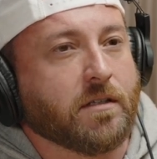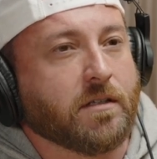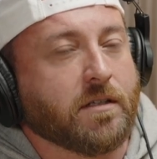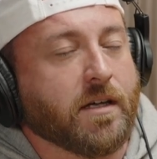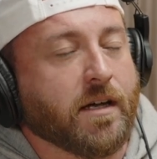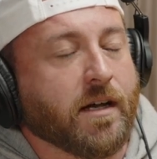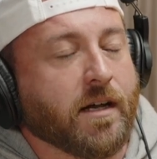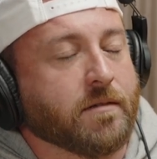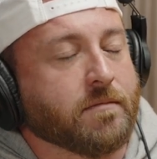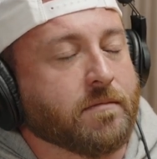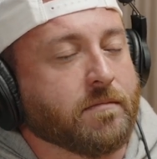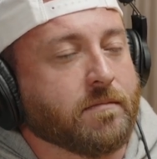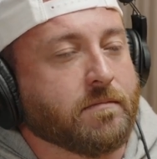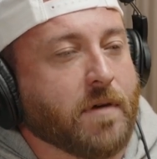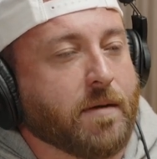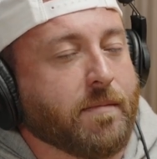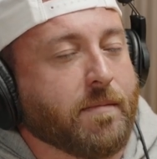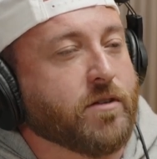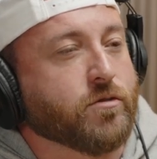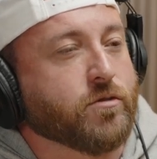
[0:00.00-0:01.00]
Yeah,
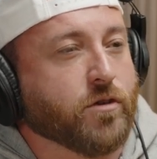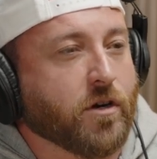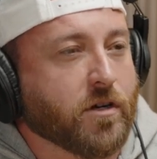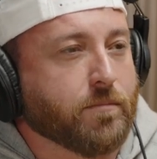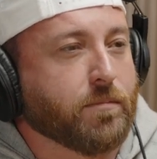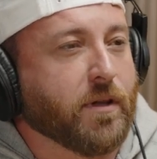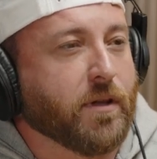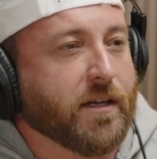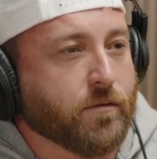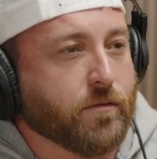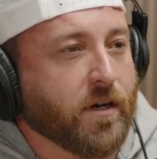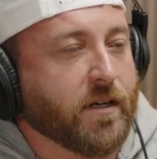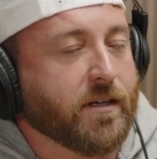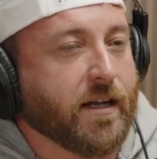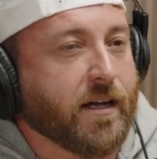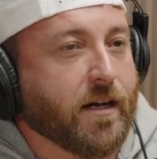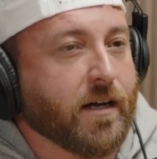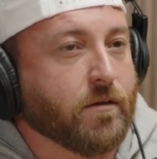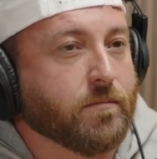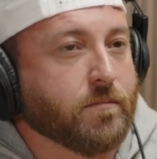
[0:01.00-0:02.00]
my mind's drawing a blank right
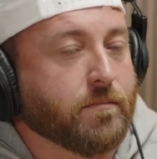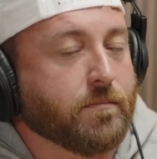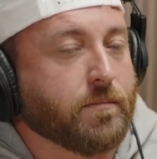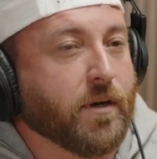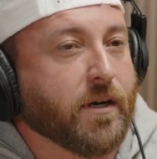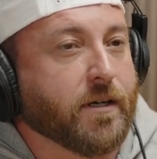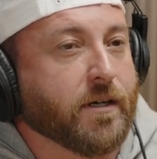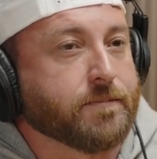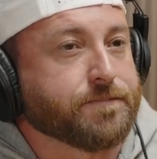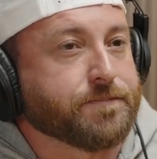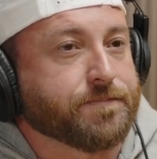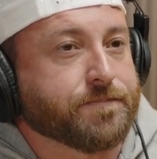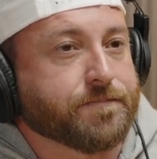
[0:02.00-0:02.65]
now. But